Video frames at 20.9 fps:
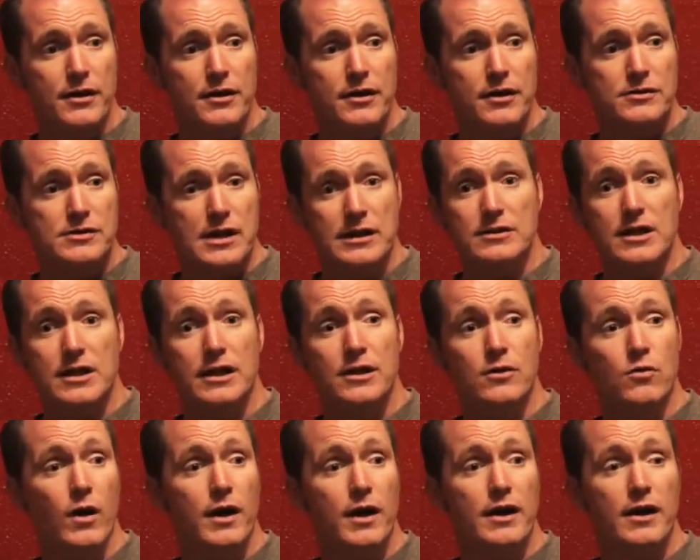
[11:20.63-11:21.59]
Because I'll tell you
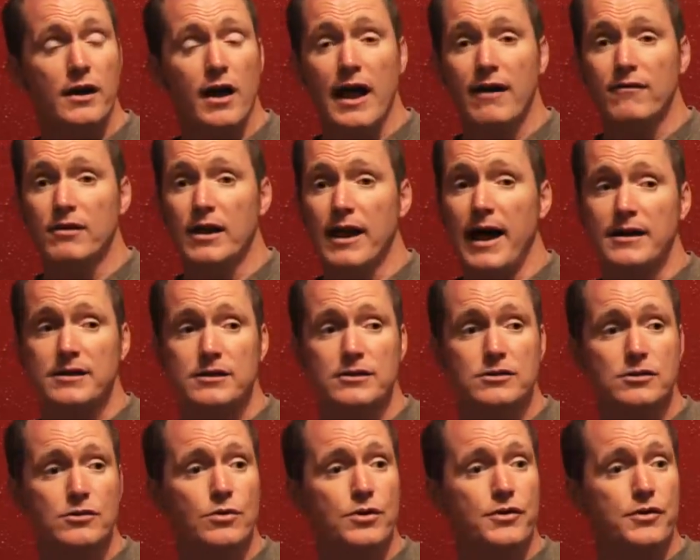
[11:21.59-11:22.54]
what, it'll have a lot to
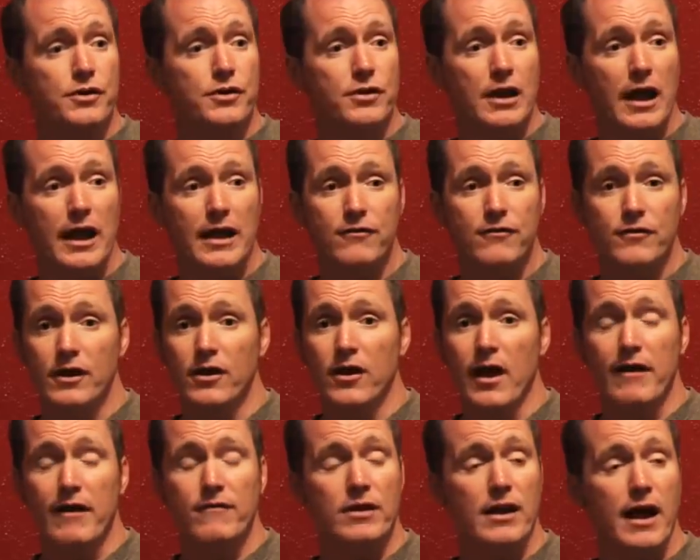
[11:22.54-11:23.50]
do with your life, it'll
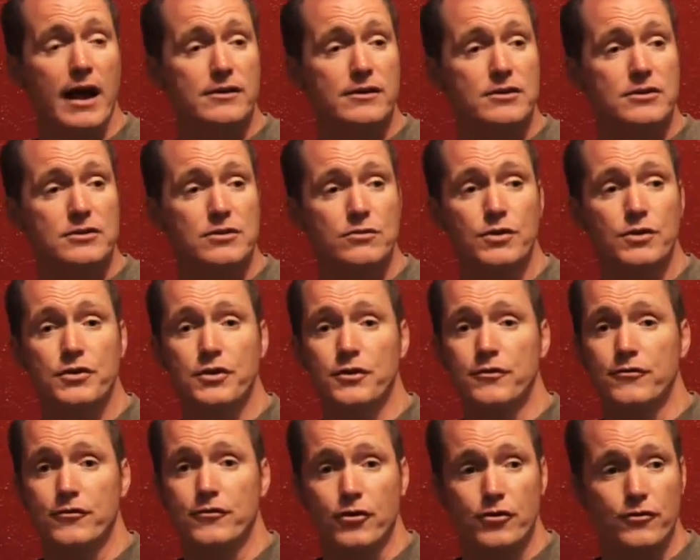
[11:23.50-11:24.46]
have a lot to do with
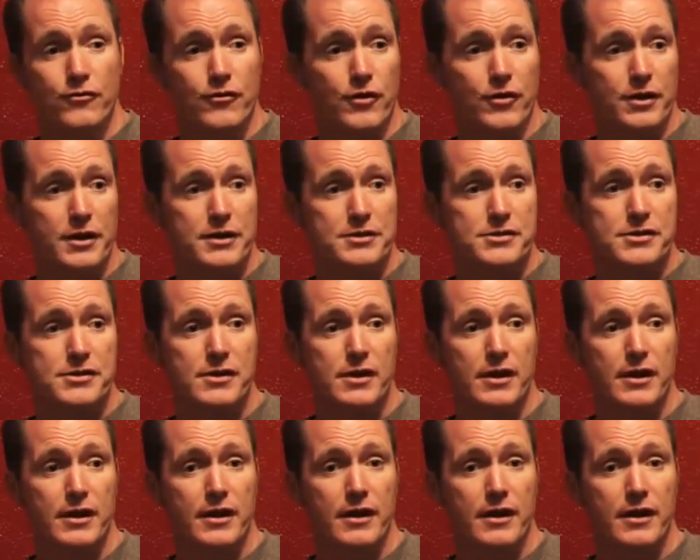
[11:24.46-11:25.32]
your fruitfulness.